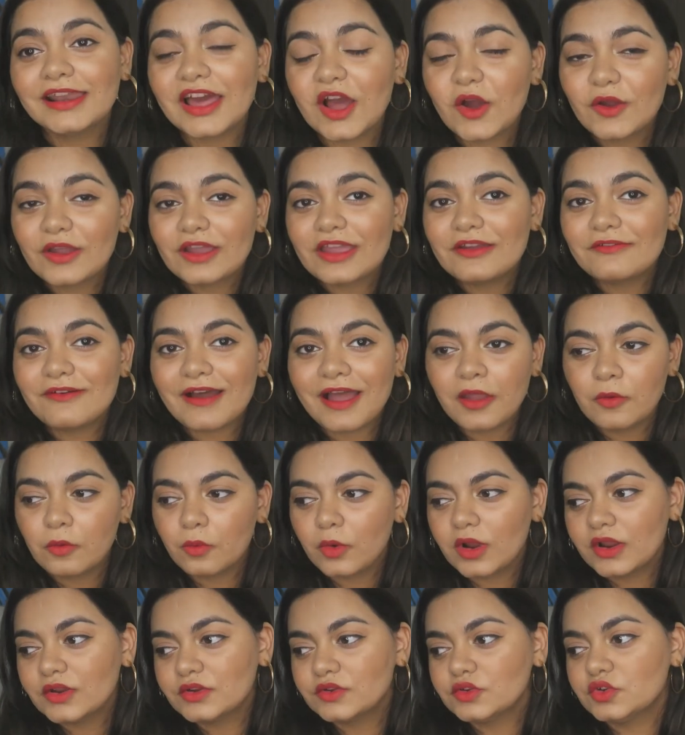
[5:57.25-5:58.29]
Now, if I
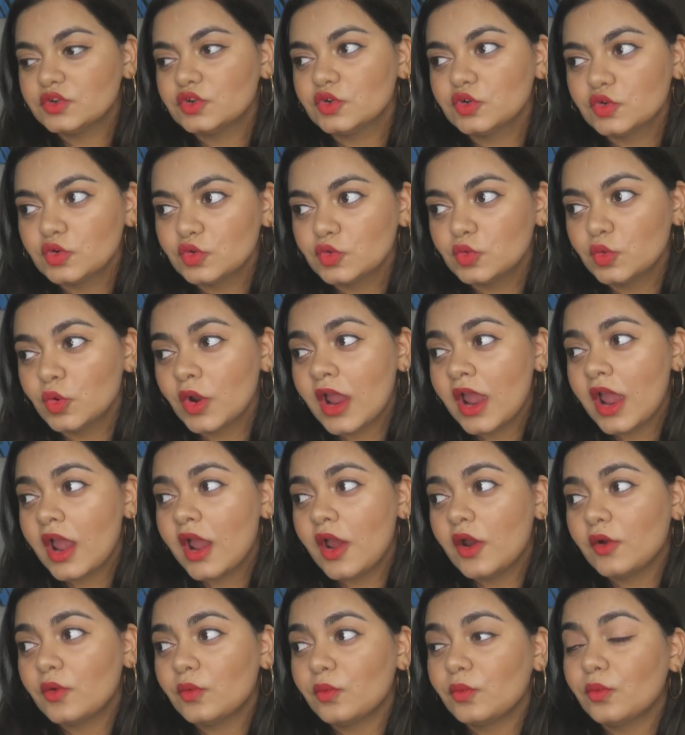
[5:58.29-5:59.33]
were to
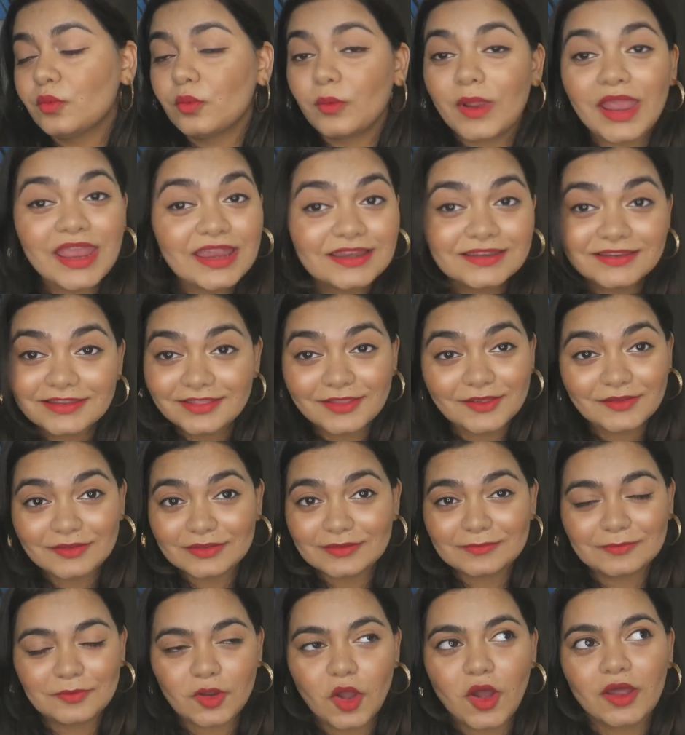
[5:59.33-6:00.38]
rate
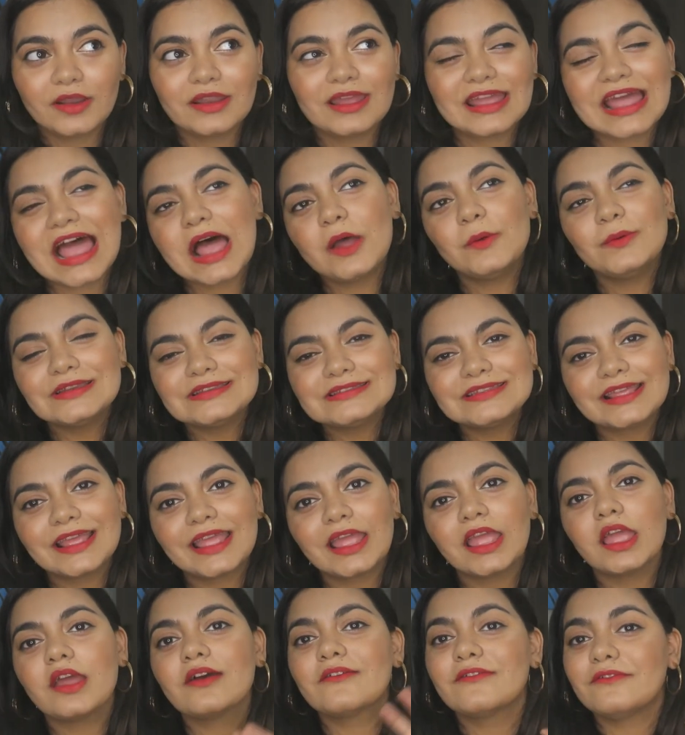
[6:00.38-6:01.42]
this product, I would
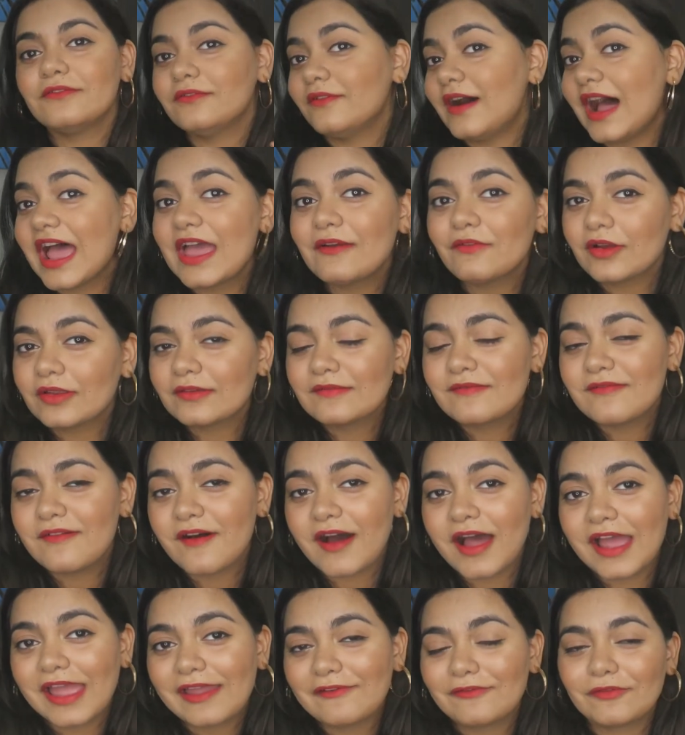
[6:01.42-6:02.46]
say 5 on
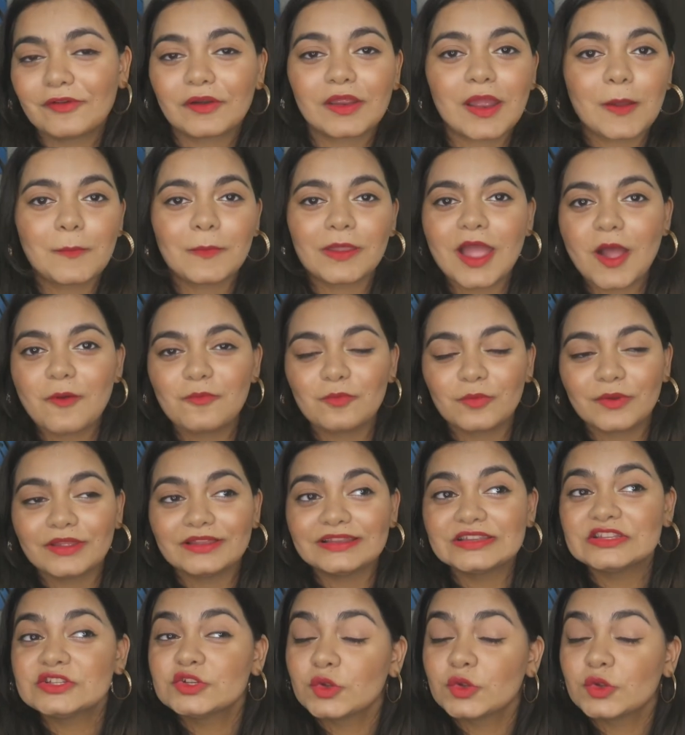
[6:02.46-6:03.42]
5 for coming up